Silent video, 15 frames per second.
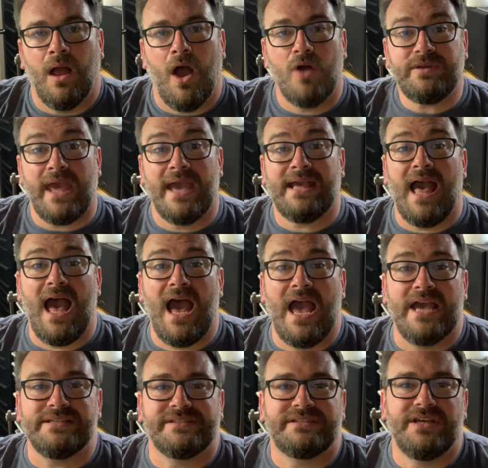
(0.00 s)
Okay
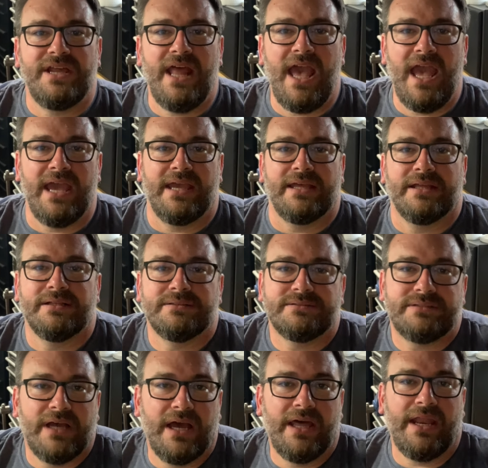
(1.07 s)
guys, today
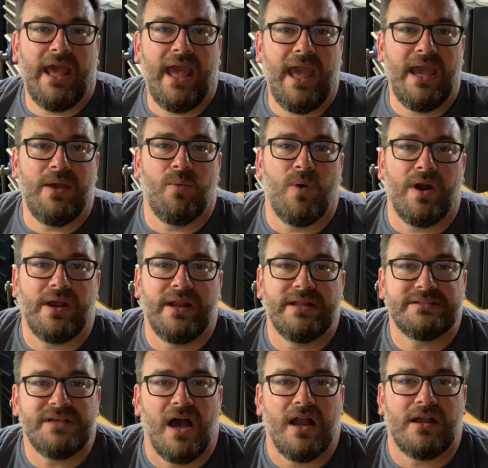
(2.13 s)
we're going to
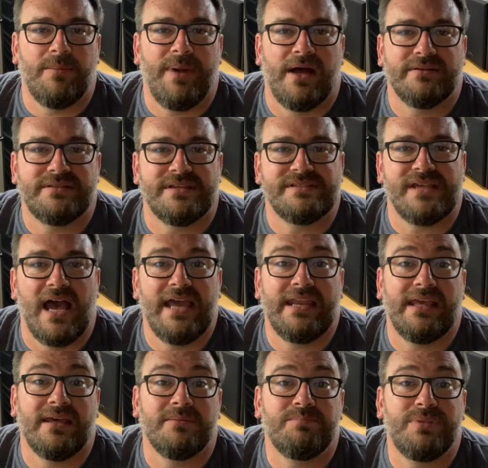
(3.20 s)
talk about
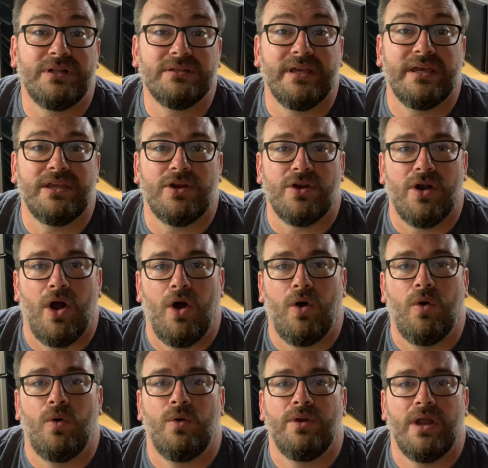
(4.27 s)
designing and building your
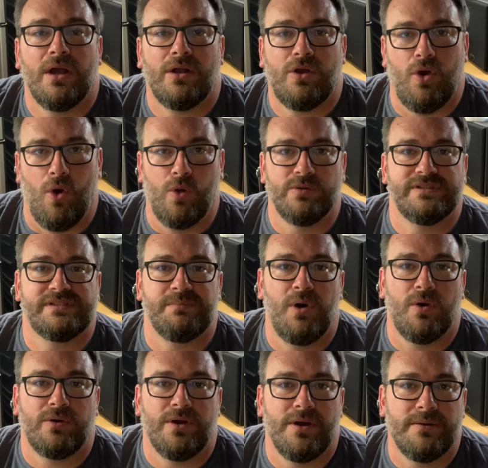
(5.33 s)
own cold
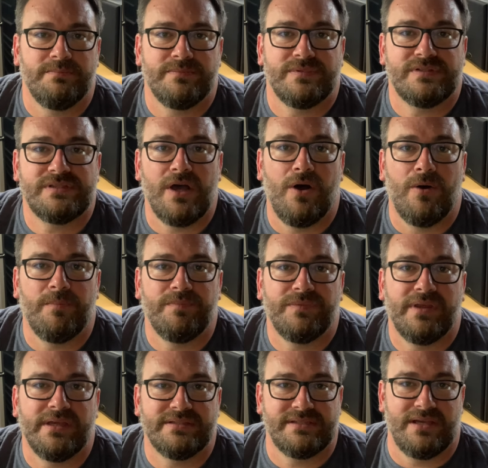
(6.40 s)
smoker. So
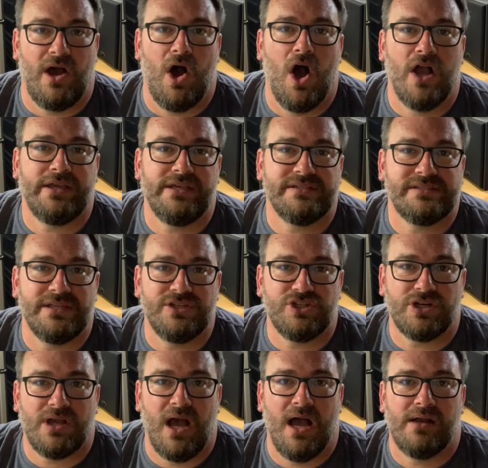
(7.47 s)
it's August in
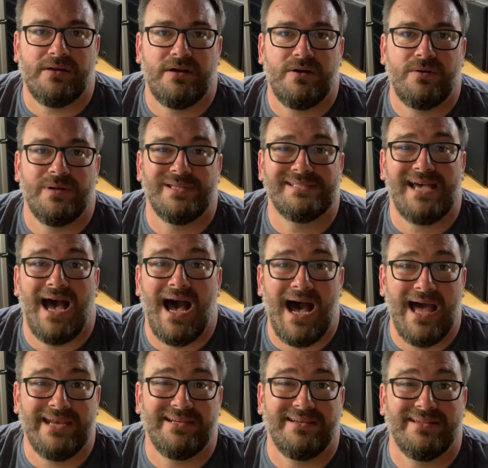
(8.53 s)
Chicago, it's
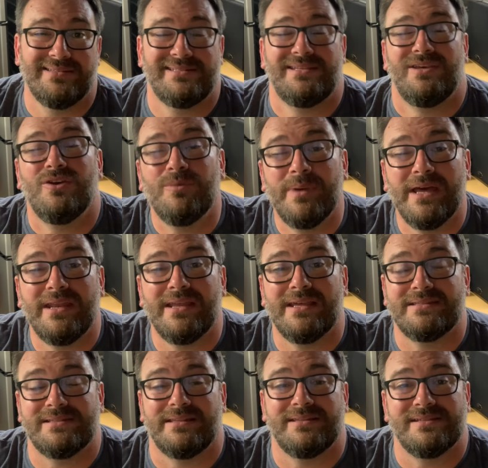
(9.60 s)
hot, it's humid,
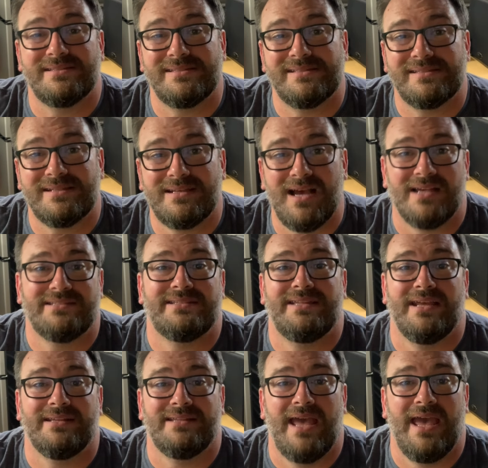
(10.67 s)
it's a
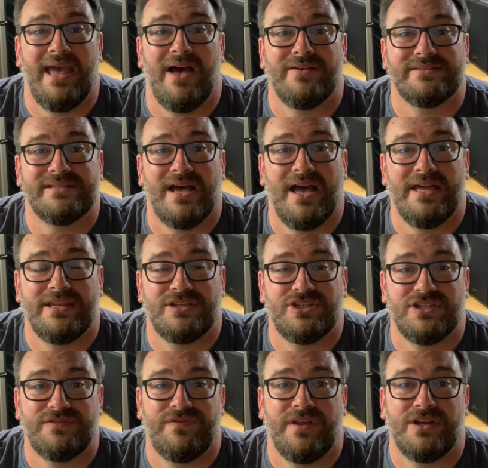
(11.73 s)
disgusting day outside, it
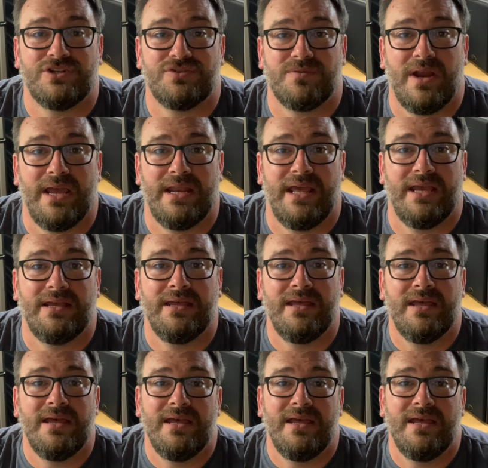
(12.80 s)
just finished raining.